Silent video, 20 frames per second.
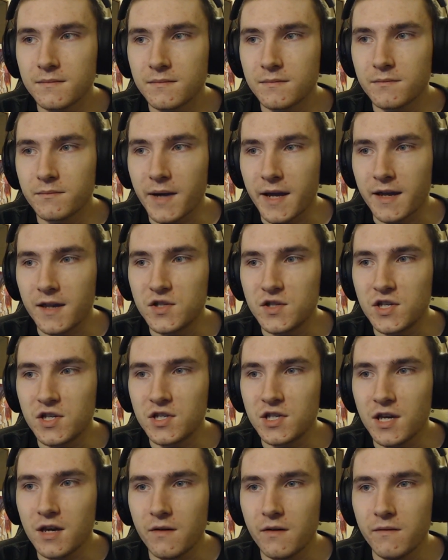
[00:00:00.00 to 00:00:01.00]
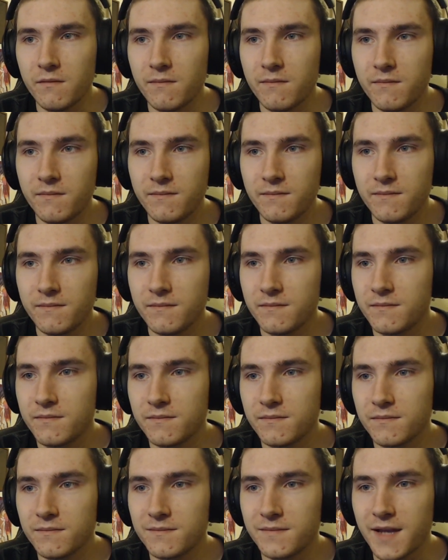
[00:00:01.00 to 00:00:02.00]
Back in GGO,
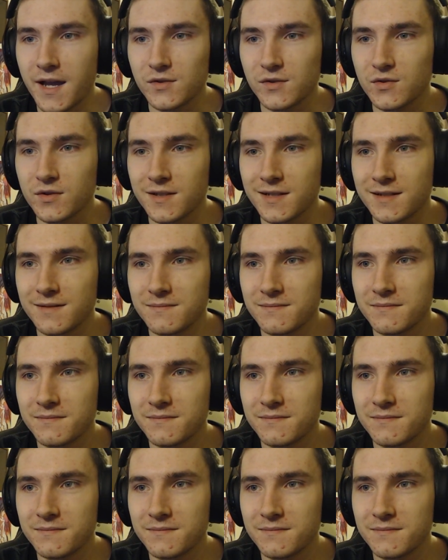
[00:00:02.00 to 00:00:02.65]
naturally.